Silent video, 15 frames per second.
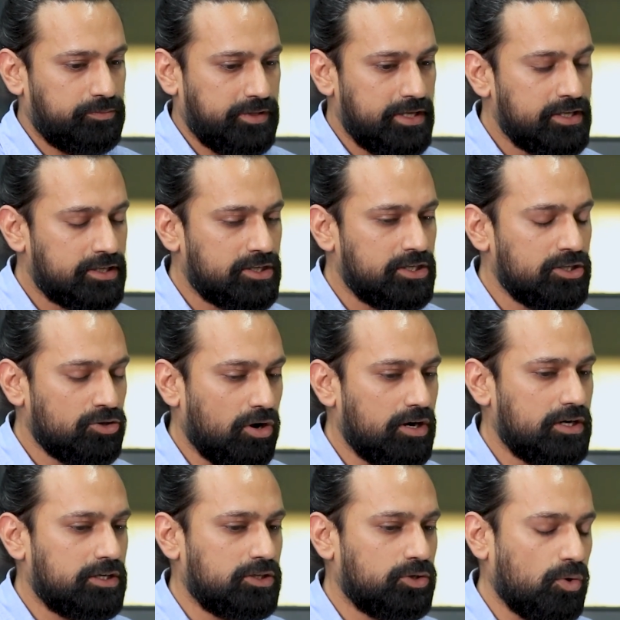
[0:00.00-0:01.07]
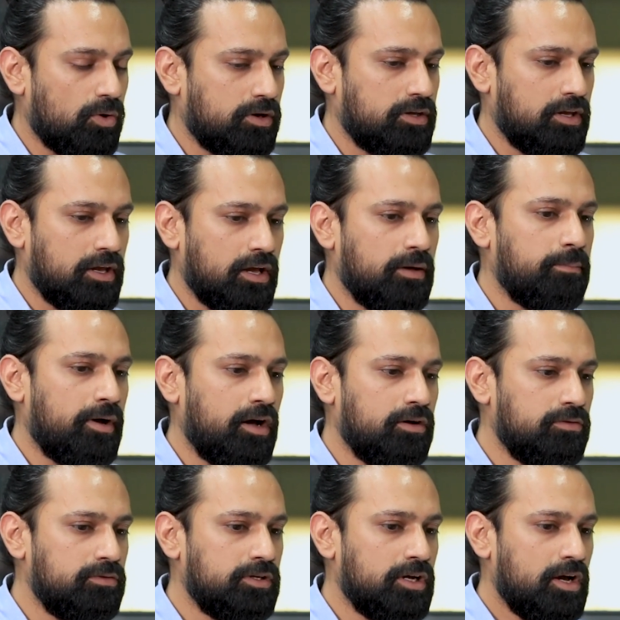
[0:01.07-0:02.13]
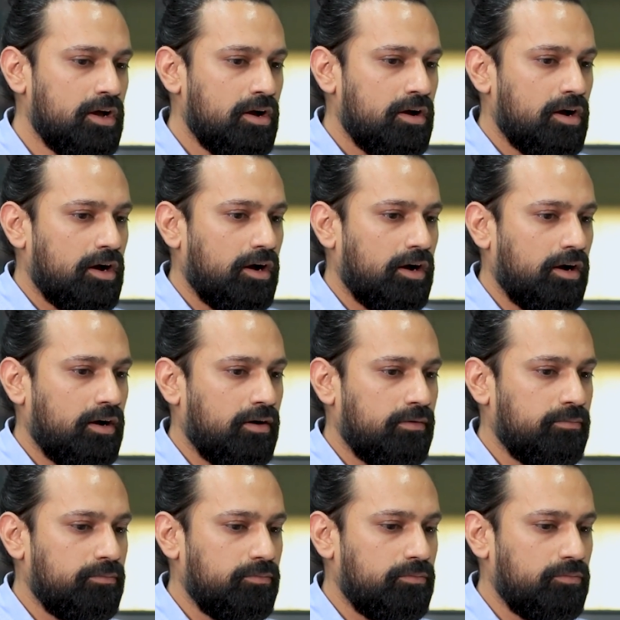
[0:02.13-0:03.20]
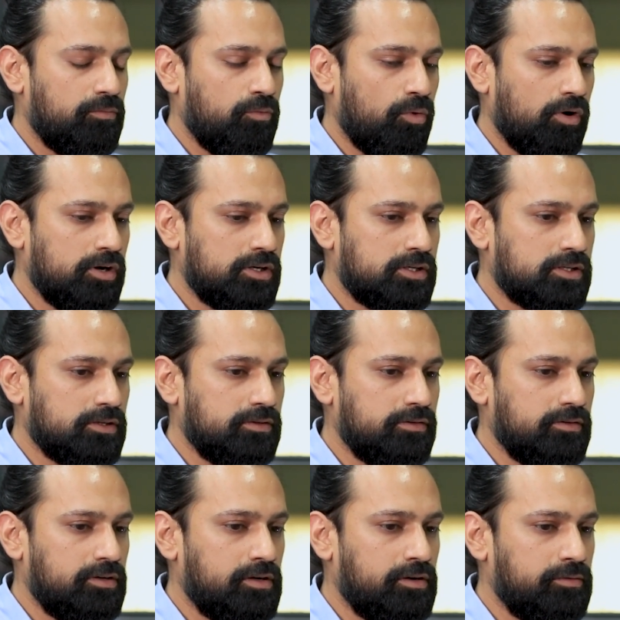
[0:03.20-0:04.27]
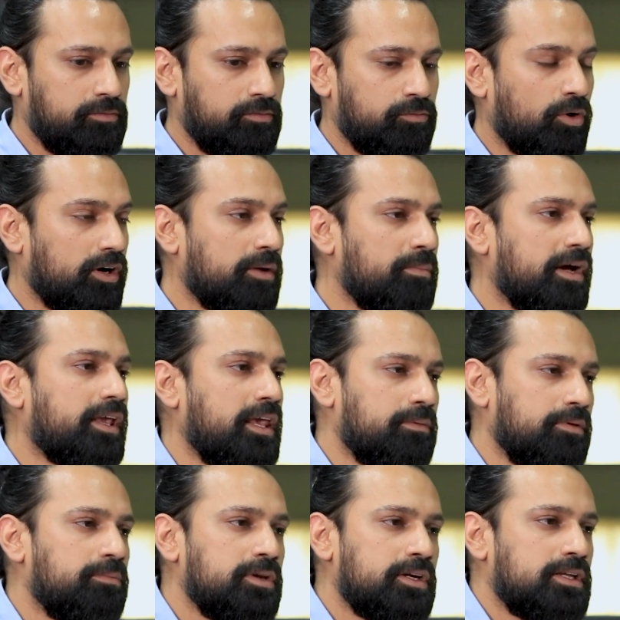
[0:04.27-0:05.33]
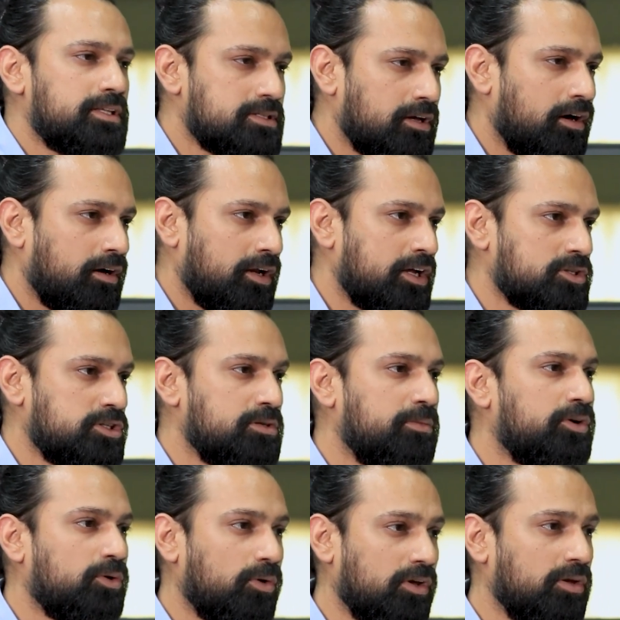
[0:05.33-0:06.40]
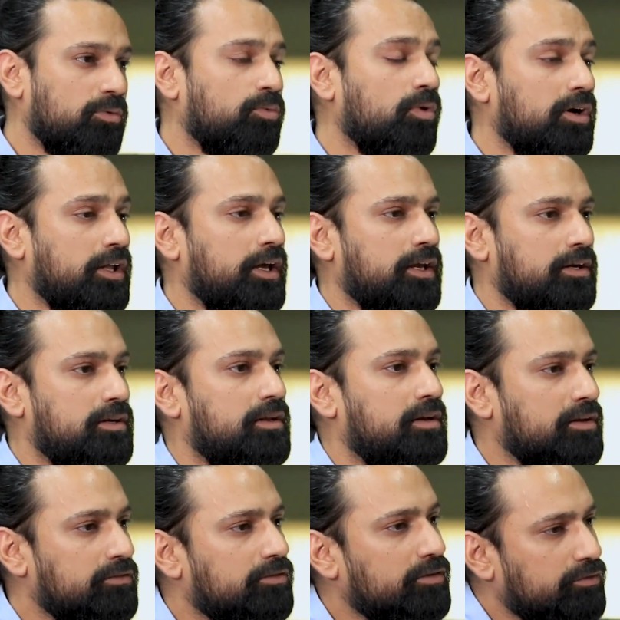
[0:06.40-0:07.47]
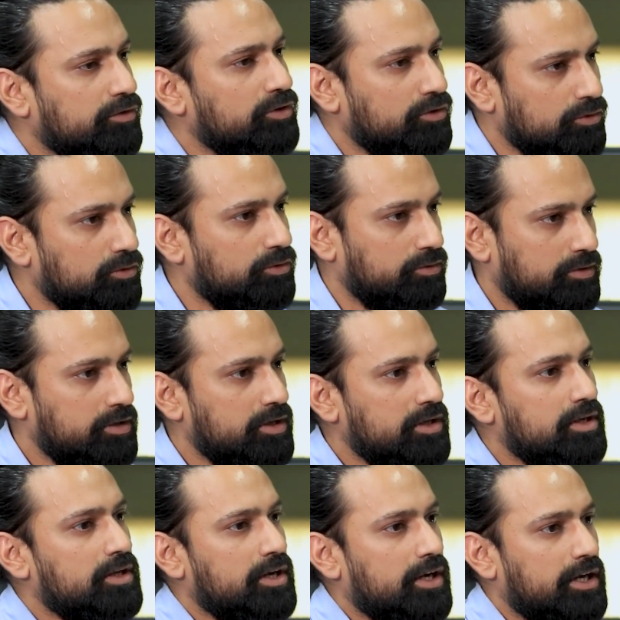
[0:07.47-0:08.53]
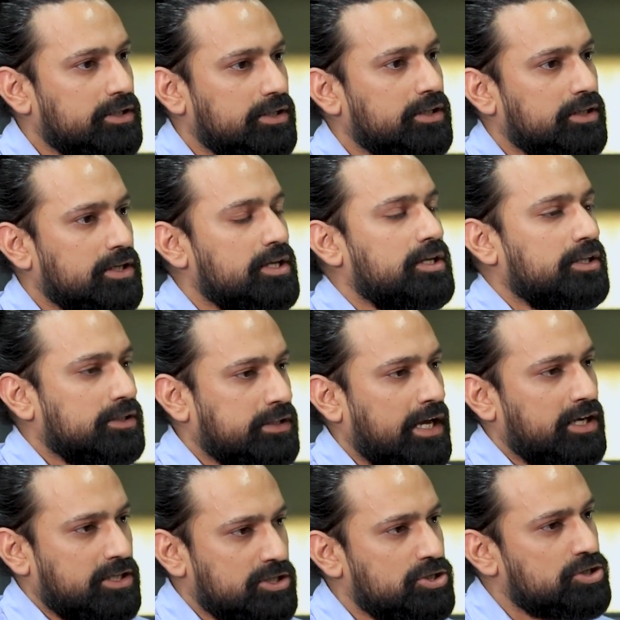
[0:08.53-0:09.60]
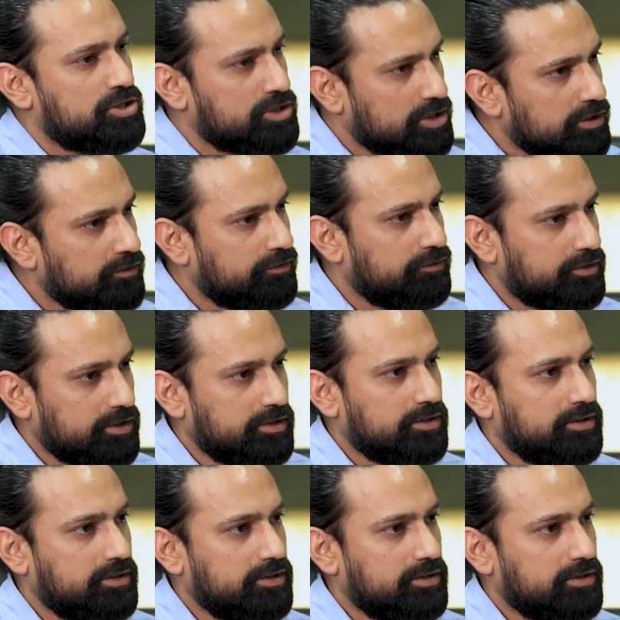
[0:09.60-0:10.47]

not talking about what are my capabilities are actually, but talking about what I can deliver for you. I think that shift